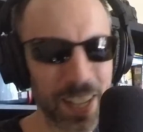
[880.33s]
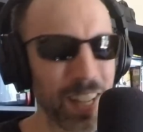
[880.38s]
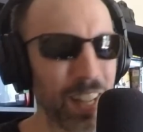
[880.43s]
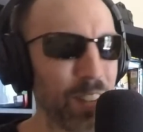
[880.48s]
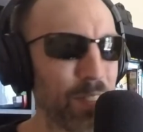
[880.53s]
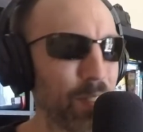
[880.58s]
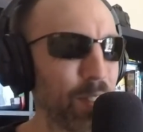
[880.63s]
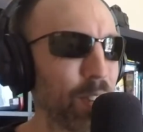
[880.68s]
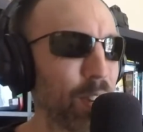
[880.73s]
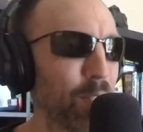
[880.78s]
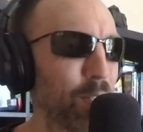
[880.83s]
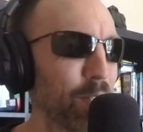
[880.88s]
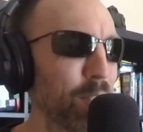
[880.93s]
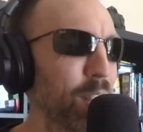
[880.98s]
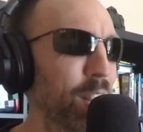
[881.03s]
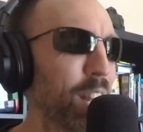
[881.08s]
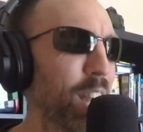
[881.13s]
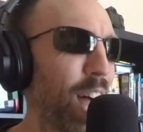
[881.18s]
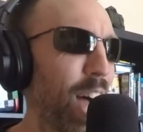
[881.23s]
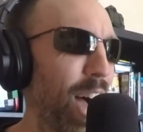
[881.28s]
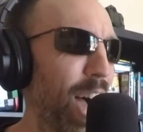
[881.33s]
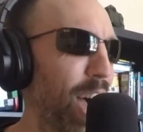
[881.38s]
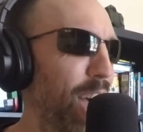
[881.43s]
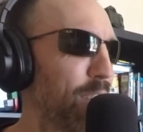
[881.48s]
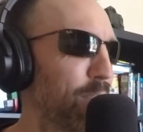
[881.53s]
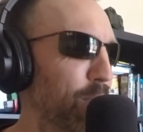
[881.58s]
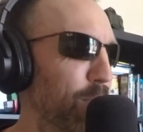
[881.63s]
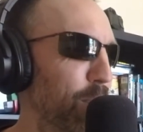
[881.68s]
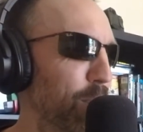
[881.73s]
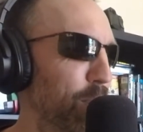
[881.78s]
if you ever need a
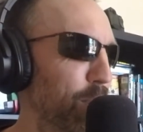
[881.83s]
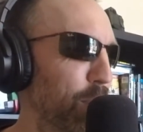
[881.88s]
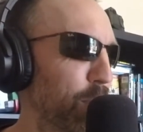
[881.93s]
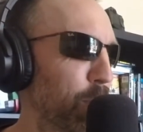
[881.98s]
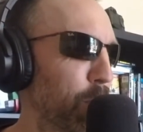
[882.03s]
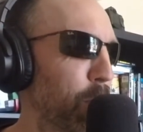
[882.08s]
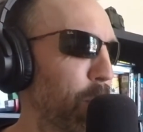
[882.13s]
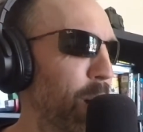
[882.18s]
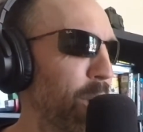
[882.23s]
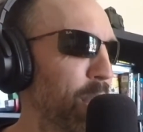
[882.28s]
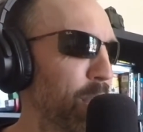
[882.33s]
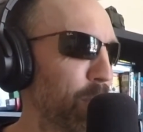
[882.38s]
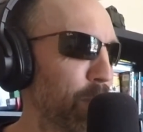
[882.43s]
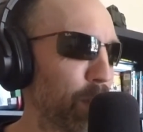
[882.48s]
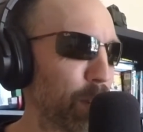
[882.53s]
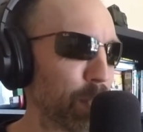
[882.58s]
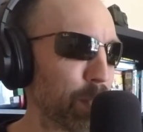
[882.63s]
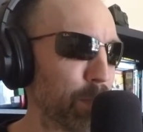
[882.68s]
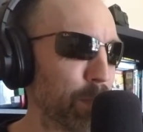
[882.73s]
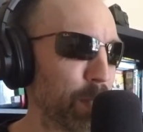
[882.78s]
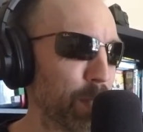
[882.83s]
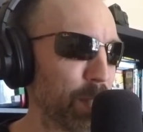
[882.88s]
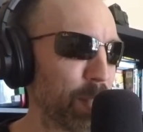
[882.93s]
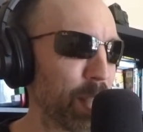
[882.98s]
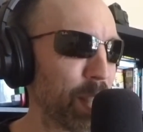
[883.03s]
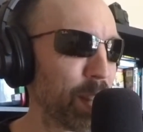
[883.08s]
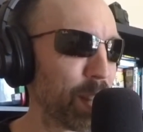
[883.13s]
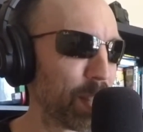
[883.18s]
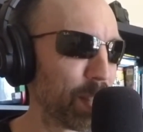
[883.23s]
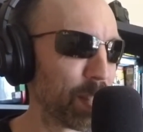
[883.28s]
high voltage white noise
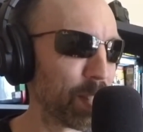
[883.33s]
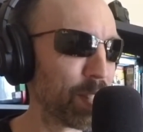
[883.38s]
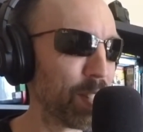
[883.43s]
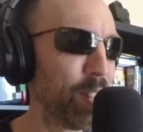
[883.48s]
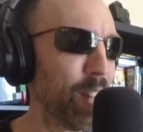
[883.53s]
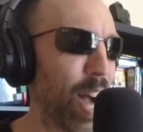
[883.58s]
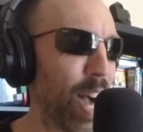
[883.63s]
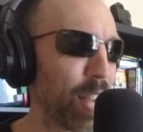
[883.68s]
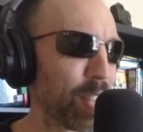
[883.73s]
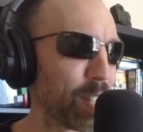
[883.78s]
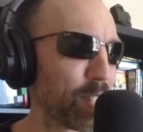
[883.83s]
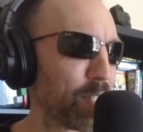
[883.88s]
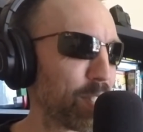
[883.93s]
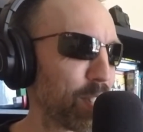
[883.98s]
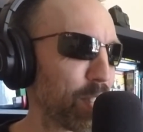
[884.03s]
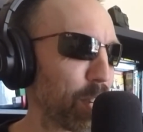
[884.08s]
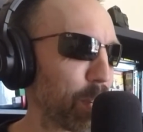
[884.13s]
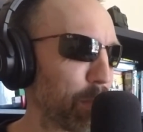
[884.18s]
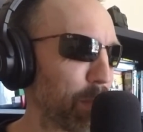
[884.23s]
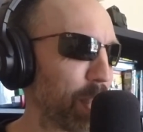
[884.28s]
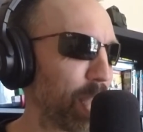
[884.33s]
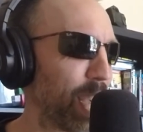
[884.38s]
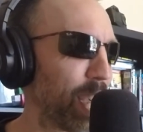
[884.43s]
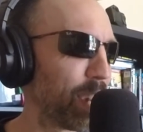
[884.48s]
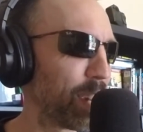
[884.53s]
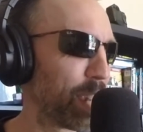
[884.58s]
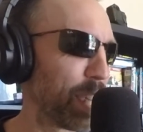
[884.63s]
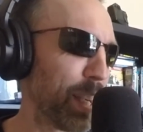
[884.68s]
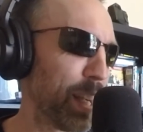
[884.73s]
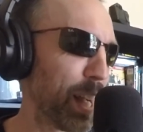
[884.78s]
machine that does not disturb the
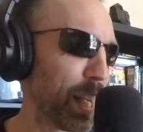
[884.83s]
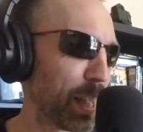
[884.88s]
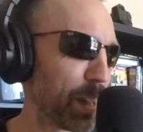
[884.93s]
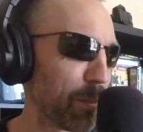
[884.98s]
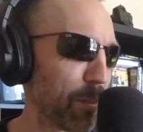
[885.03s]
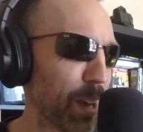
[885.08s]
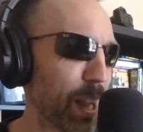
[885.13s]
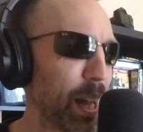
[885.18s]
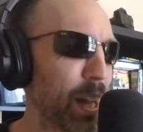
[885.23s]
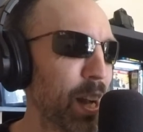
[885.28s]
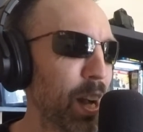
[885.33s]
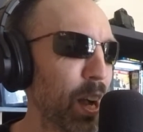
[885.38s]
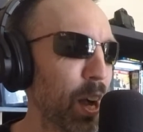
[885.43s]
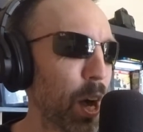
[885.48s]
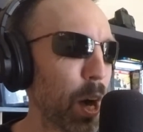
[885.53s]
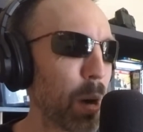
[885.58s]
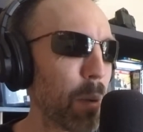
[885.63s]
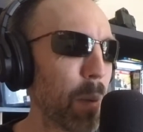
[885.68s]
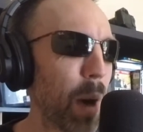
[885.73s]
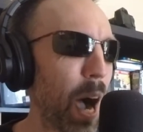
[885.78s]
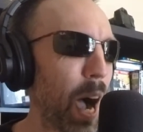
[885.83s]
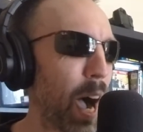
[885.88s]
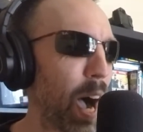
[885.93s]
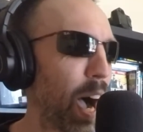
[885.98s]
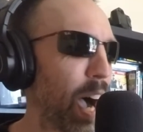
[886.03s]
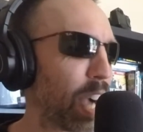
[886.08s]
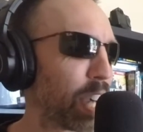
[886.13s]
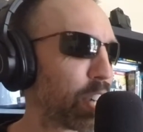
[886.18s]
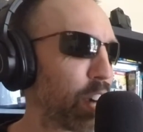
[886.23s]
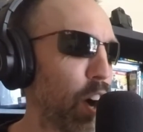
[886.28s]
air in any way,
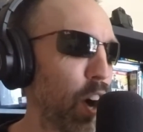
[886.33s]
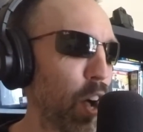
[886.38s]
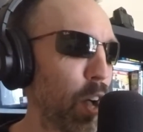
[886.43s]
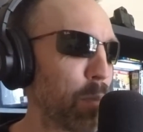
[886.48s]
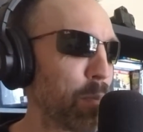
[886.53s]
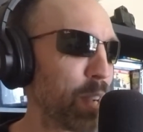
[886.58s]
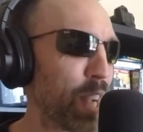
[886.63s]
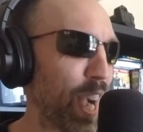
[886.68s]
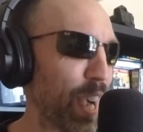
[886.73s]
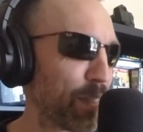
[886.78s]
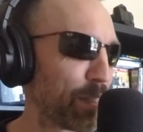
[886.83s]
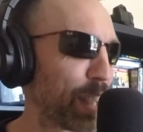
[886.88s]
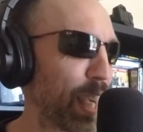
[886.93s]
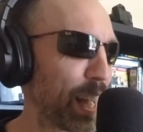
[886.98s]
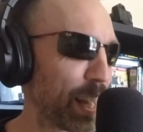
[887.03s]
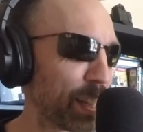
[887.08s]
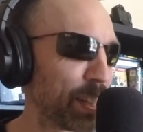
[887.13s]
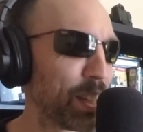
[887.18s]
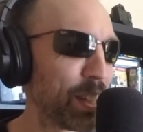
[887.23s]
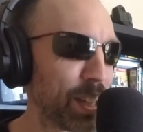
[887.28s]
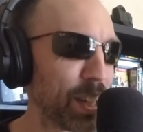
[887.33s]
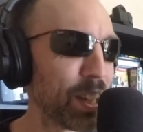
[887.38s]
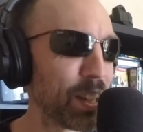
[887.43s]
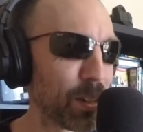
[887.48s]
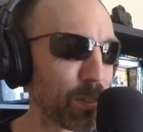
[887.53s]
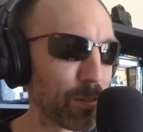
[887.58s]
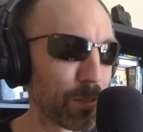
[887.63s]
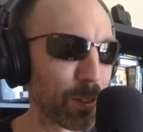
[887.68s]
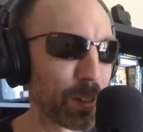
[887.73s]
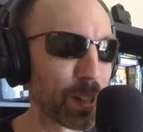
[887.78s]
call me. I've got a deal for